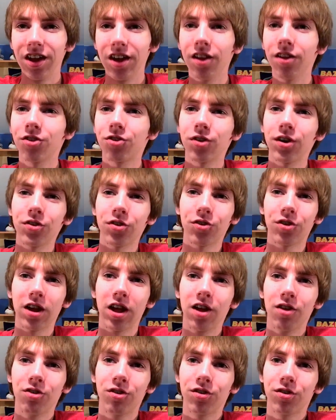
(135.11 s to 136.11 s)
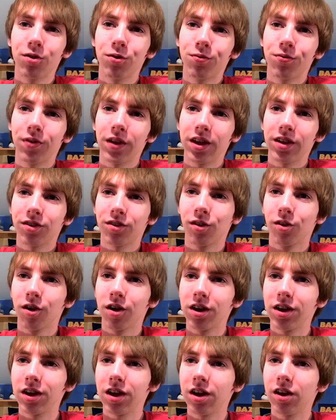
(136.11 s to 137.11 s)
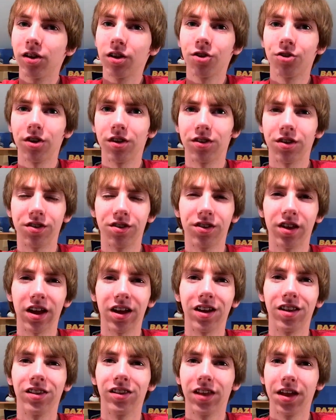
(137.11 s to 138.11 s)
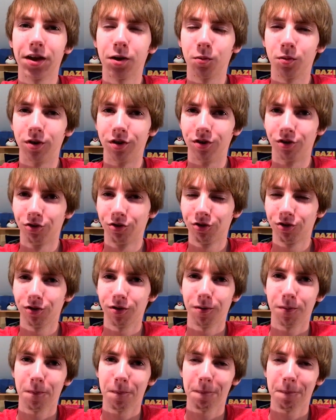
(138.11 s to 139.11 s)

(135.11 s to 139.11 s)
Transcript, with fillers: Illustrate the challenges you face learning English as a second language.